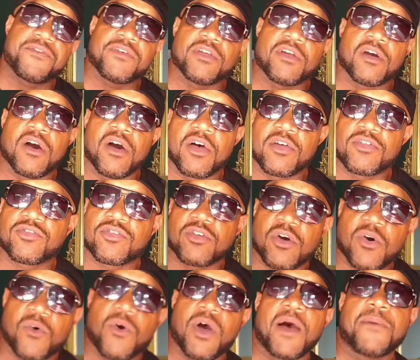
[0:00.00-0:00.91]
y'all,
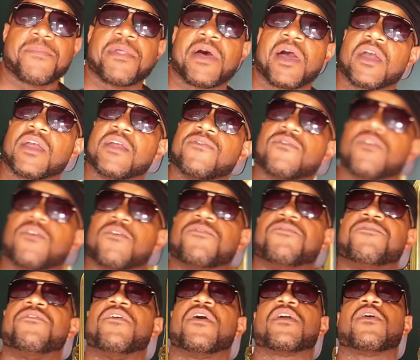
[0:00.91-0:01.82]
so I'm not even gonna
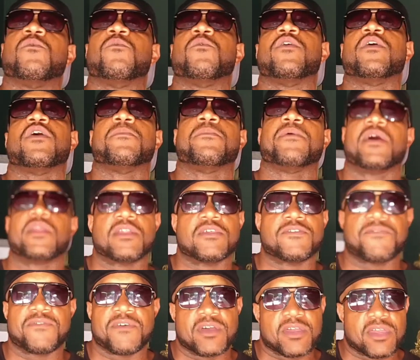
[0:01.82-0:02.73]
fucking worry about this
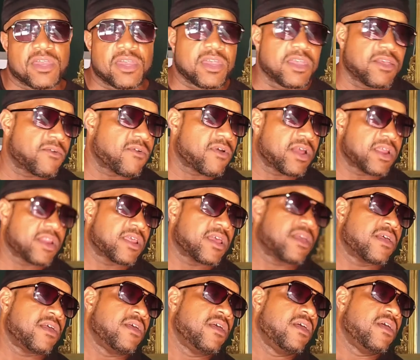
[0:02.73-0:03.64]
fucking heat right
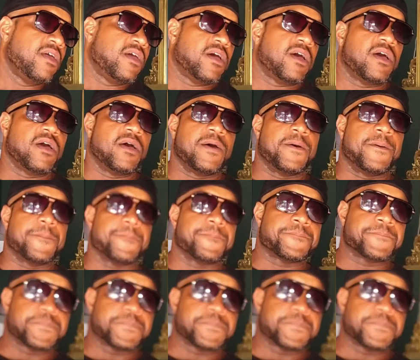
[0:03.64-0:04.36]
now.